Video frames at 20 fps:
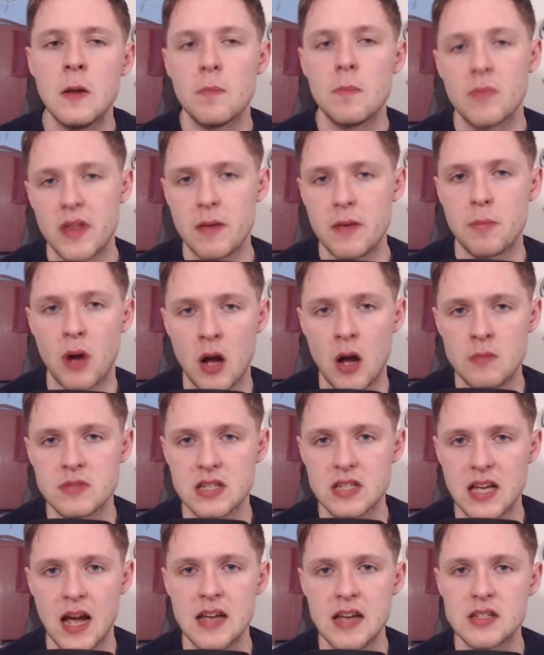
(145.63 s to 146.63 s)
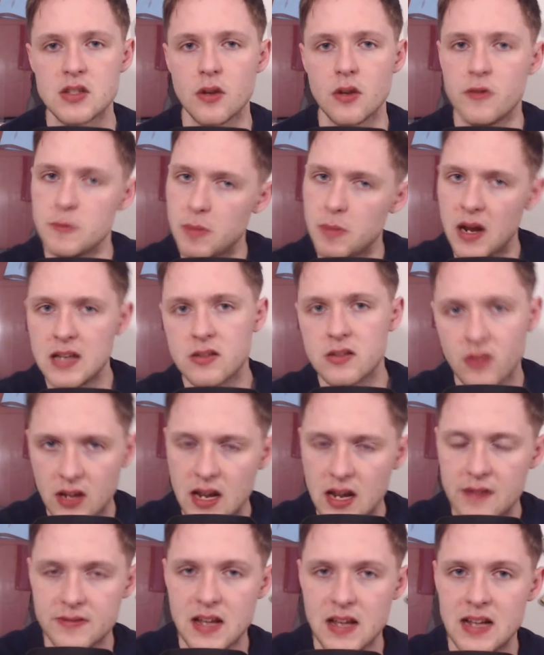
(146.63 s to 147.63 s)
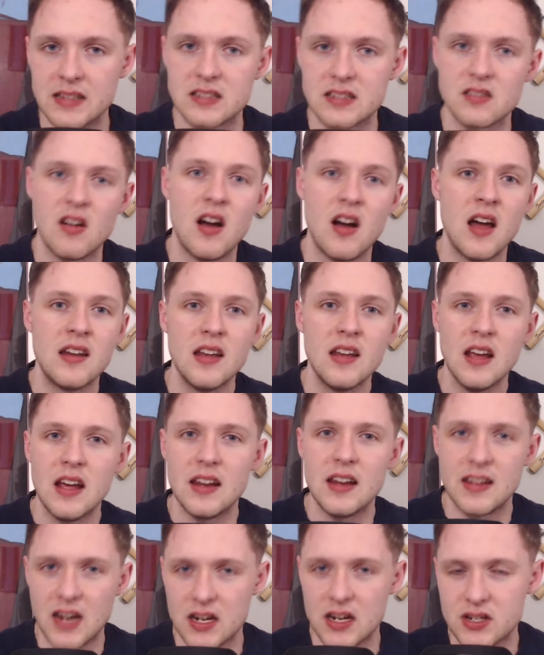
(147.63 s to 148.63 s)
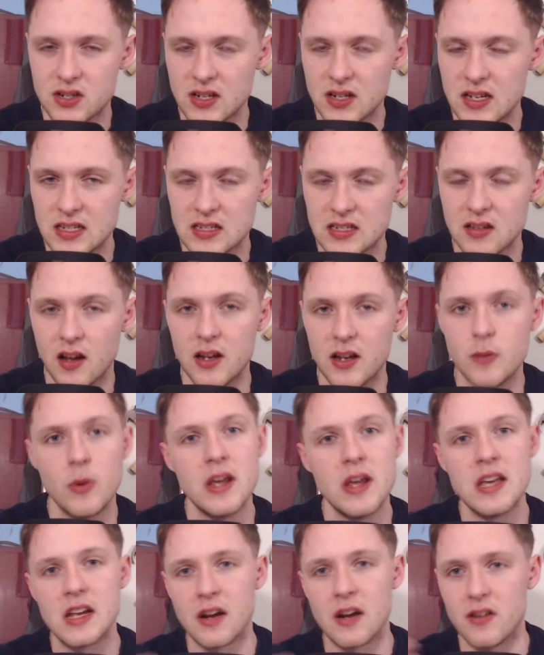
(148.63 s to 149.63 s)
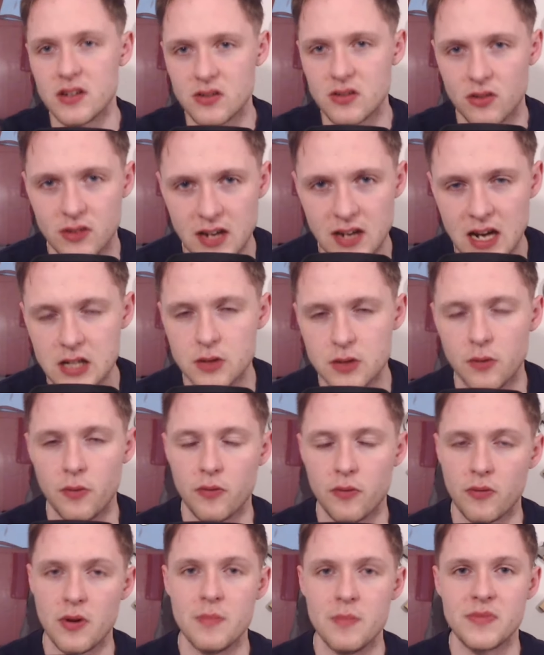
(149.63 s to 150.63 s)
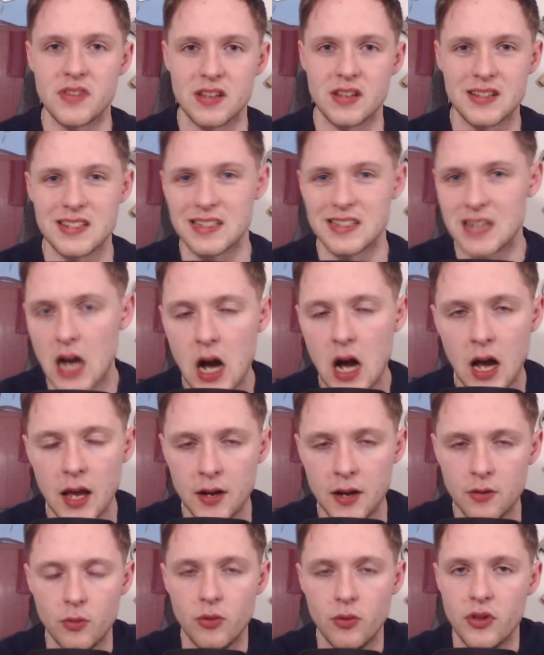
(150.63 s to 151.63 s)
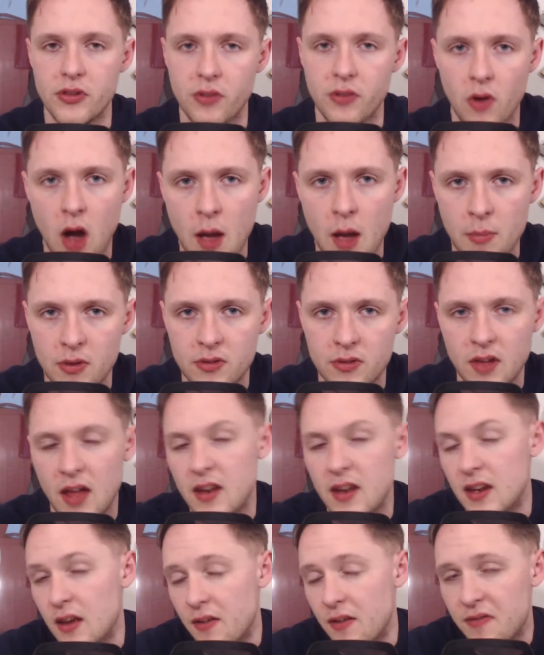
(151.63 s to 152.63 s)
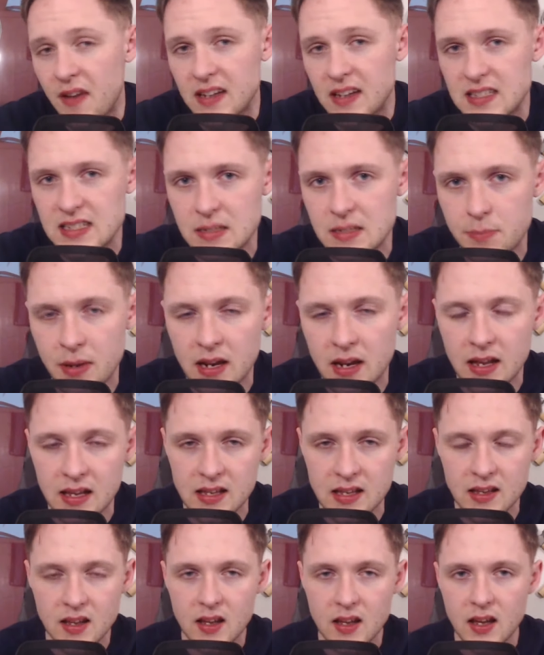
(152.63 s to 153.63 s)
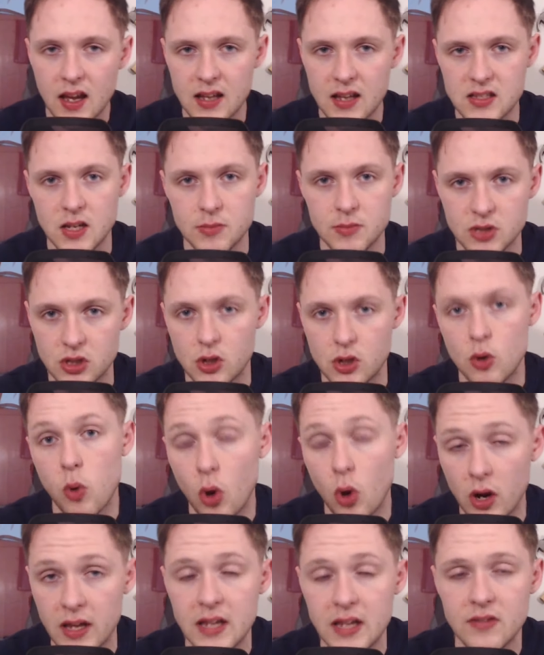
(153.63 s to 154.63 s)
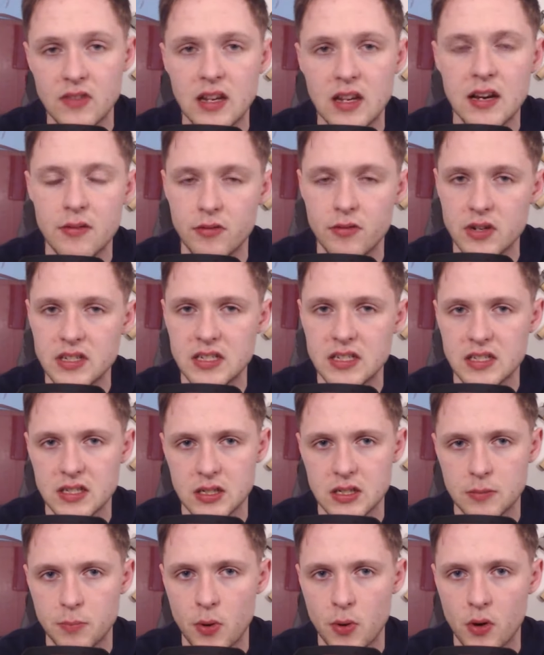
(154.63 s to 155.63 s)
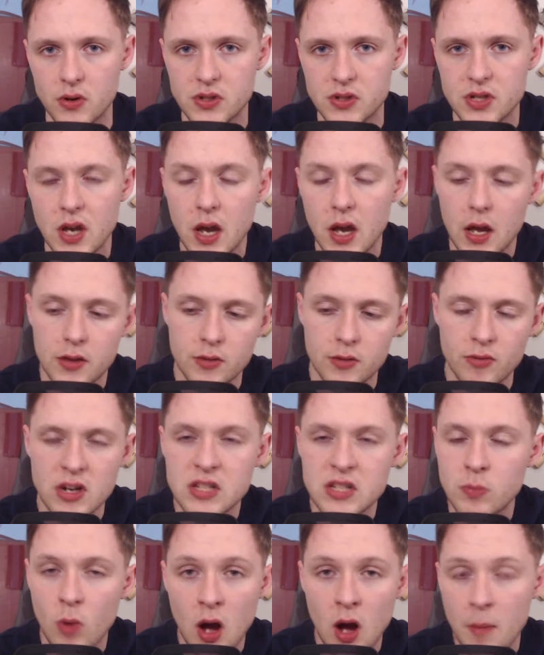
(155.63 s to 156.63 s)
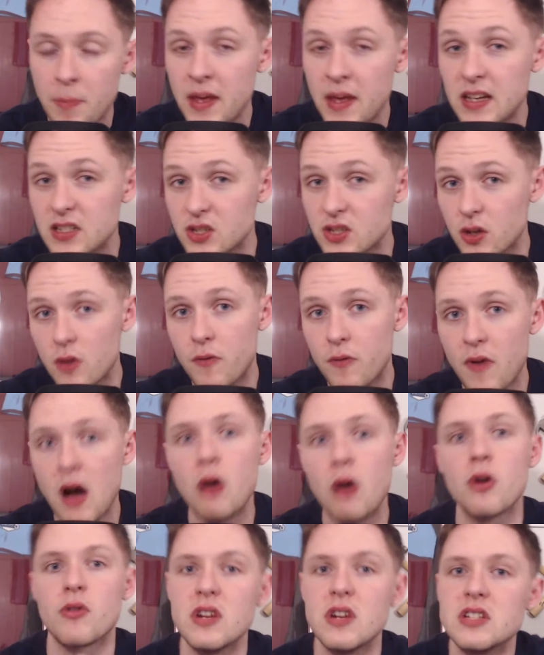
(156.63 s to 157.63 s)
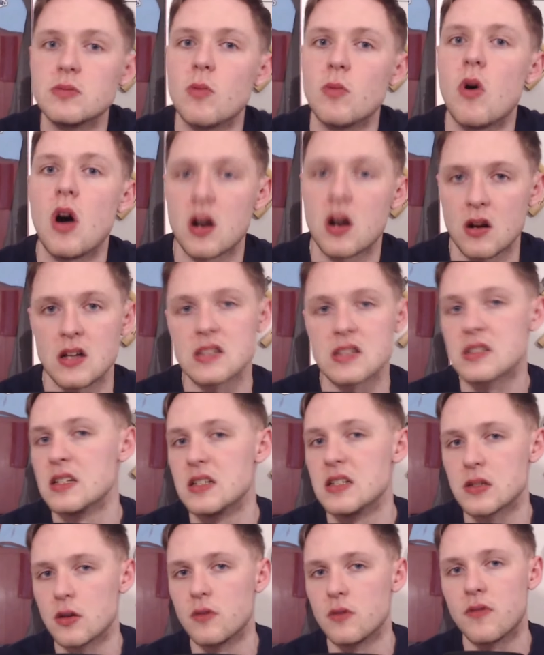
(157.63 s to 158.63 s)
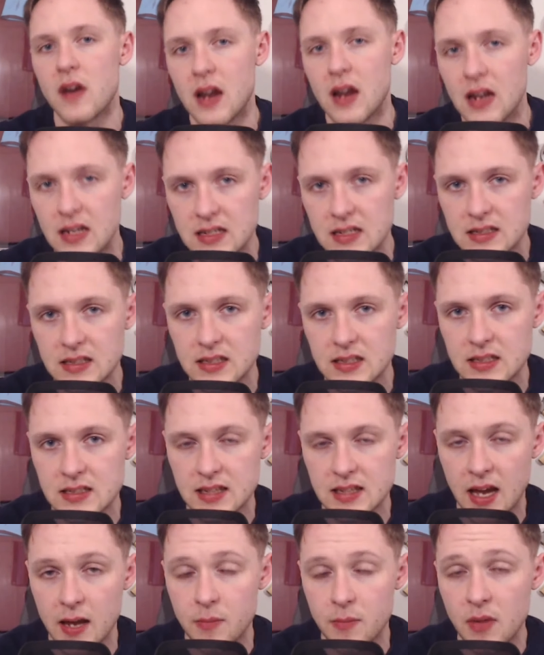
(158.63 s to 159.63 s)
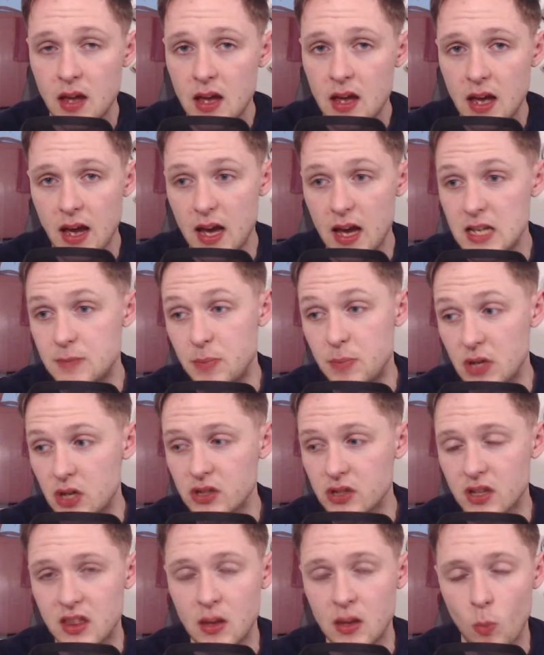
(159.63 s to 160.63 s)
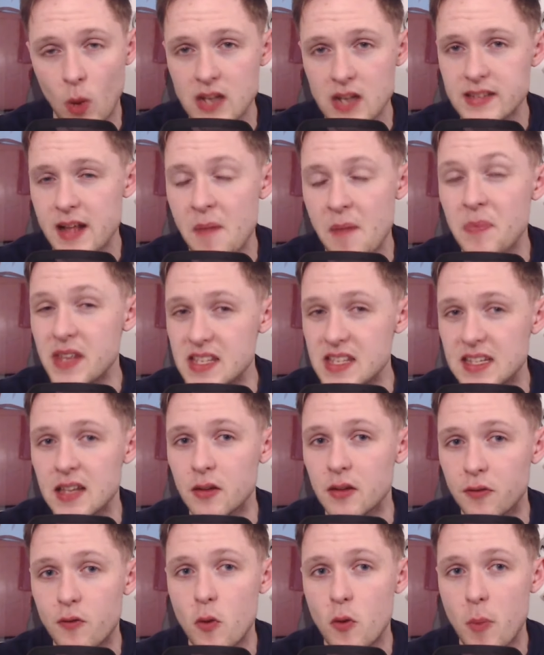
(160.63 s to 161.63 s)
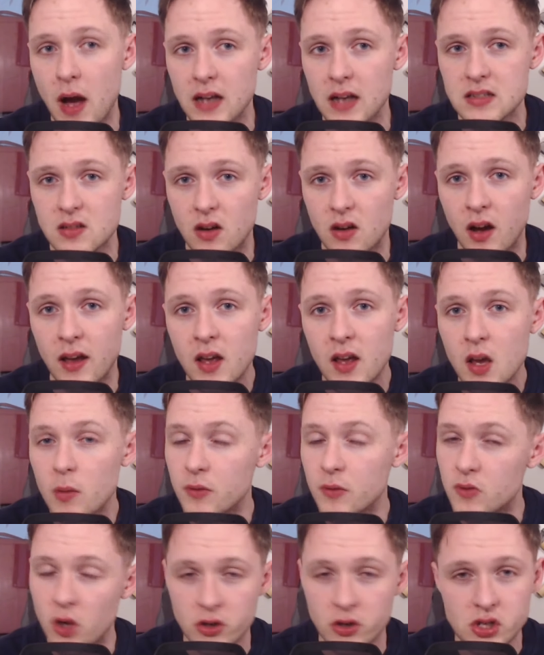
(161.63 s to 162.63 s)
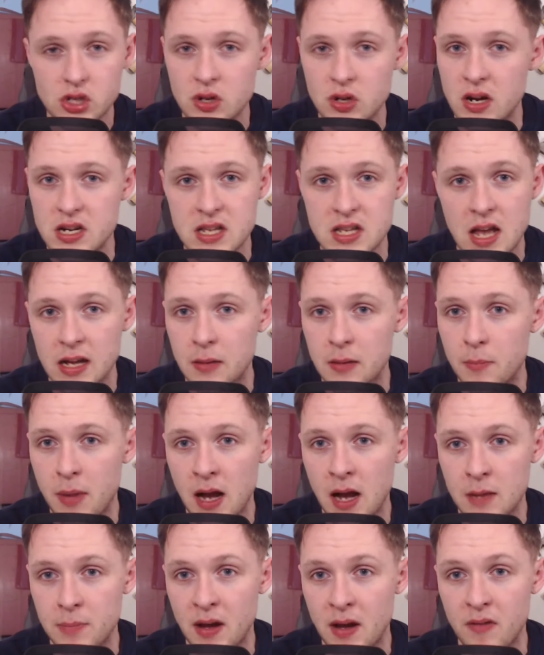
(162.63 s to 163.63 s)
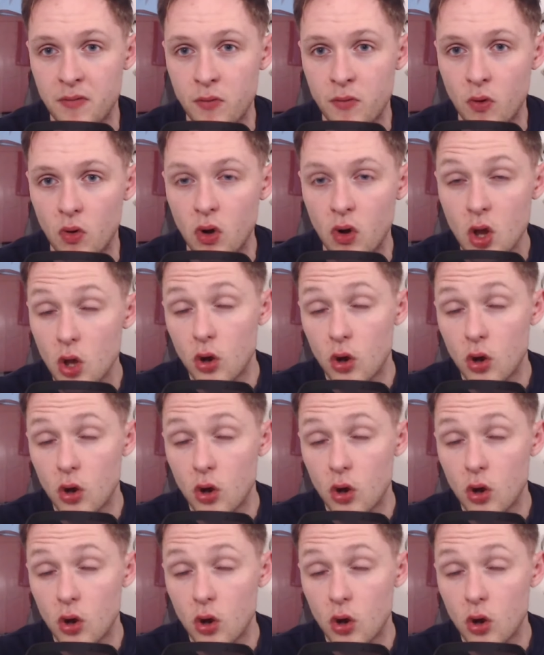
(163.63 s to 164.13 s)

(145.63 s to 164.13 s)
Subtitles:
it becomes a case of he plays on the left-hand side, naturally slightly weaker. It's not natural for him to cut in all the time, and it affects his ability in terms of the quality of deliveries into the box. The reason why I picked Soufal, the reason why I'd like to see Soufal at least in this game, is because I think West Ham need to get the fullbacks high. We've got to stretch that compact back four.